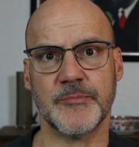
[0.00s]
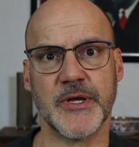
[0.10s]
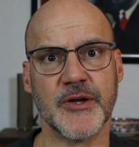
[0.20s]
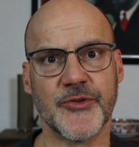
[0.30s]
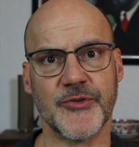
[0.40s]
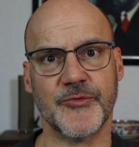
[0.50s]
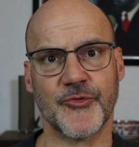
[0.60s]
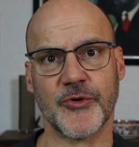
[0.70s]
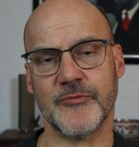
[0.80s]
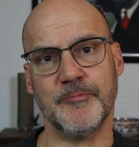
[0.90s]
because it
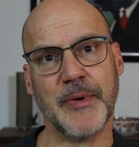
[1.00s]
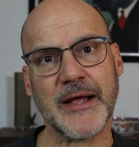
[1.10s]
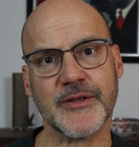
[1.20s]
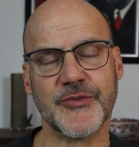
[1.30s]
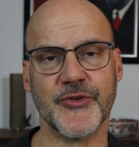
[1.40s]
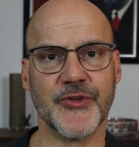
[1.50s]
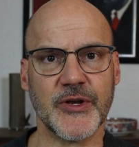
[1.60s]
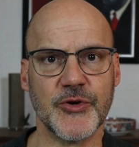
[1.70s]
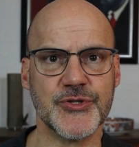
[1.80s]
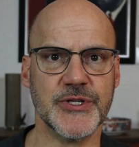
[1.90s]
sort of balances
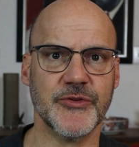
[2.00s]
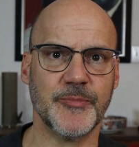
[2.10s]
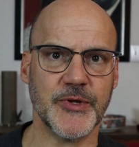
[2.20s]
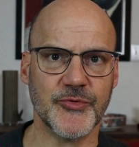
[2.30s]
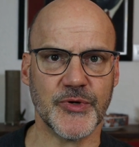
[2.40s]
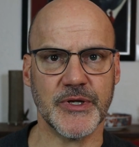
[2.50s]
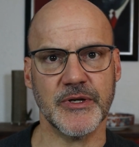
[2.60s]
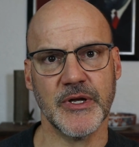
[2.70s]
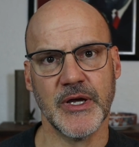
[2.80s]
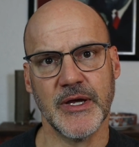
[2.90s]
energies
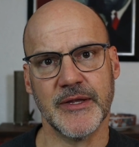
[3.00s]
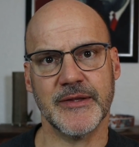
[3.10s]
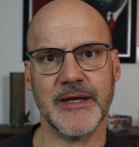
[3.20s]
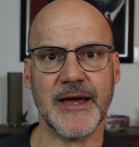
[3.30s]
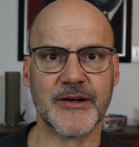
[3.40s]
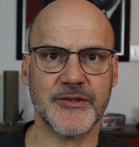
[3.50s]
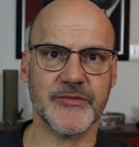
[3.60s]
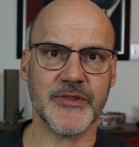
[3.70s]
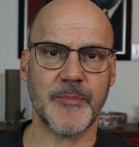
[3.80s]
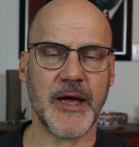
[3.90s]
between the
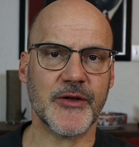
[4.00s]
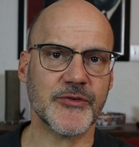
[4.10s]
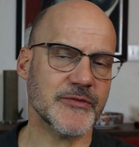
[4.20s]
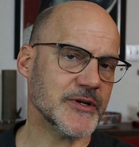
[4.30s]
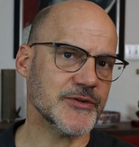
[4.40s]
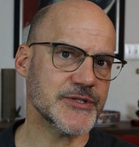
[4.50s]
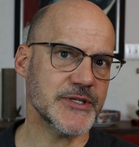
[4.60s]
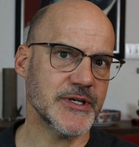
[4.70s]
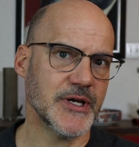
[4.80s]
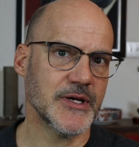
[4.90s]
active and the passive
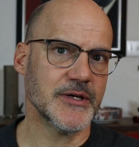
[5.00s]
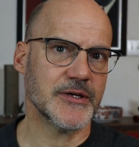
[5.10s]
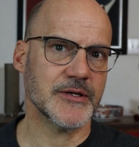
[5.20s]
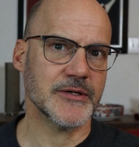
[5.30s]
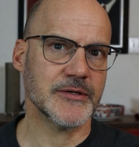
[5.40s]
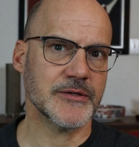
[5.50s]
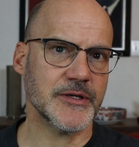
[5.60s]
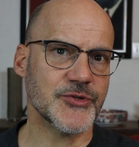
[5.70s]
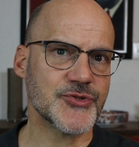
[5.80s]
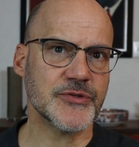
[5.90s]
energy.
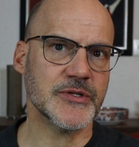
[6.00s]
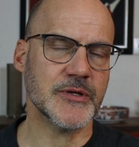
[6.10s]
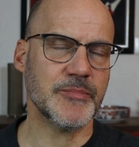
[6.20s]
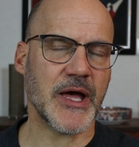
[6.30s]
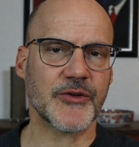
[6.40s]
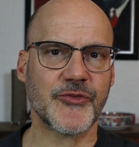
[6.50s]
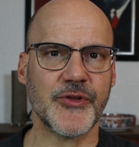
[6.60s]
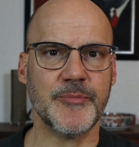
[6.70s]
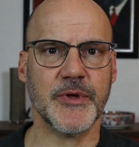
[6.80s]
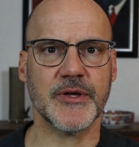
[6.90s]
It shouldn't impact
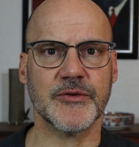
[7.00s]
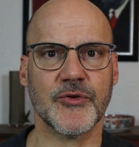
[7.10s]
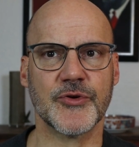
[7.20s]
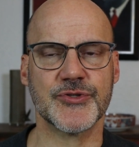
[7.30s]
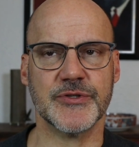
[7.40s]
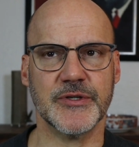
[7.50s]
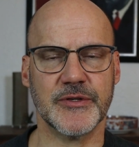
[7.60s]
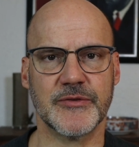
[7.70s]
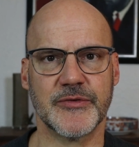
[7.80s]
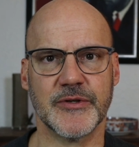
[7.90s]
sleeping, nor should
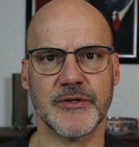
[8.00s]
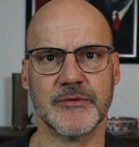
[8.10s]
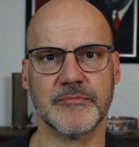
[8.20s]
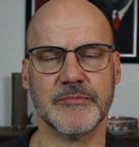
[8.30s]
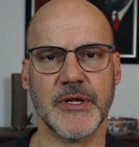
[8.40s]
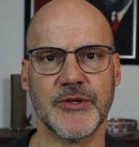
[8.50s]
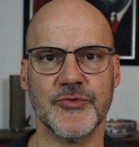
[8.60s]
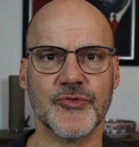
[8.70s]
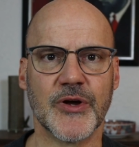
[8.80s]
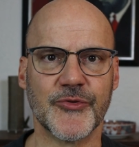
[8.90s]
it make
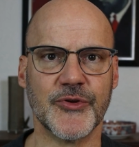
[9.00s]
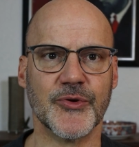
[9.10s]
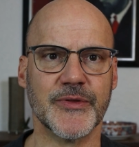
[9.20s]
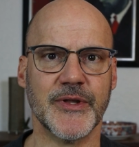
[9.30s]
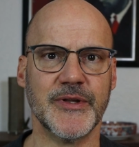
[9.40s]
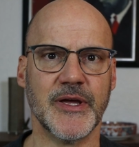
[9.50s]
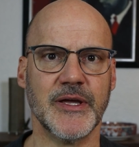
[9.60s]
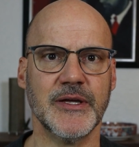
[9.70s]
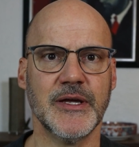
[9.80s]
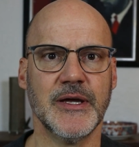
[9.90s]
you drowsy during the
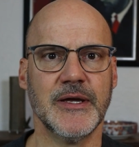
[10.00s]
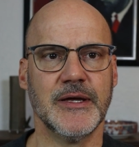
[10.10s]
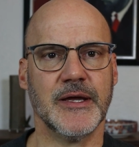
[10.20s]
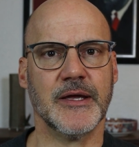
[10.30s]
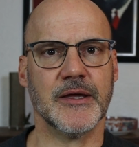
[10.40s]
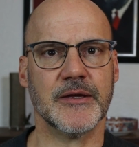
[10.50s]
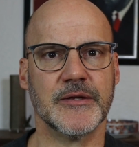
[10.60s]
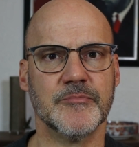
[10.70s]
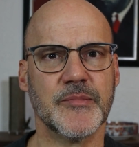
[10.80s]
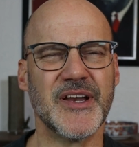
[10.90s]
day,
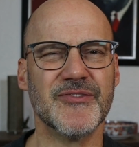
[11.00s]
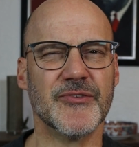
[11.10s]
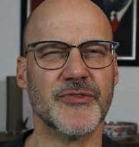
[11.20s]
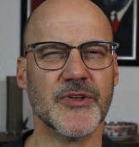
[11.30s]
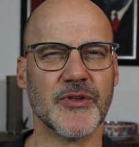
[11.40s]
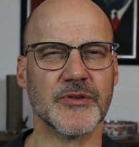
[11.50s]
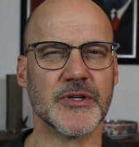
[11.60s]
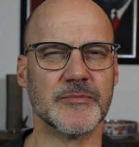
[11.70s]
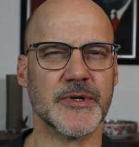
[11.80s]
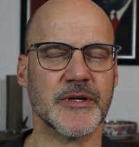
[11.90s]
and it might even feel a
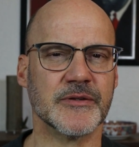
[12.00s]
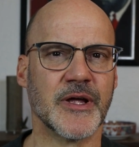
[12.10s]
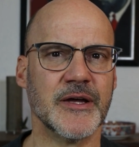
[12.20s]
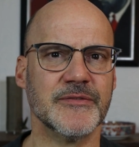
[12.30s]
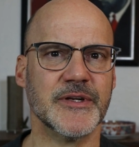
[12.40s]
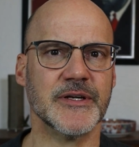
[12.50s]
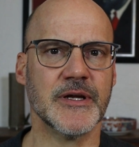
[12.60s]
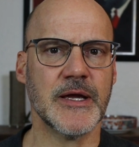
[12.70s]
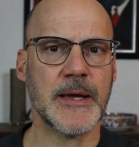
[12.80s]
little bit enlivening.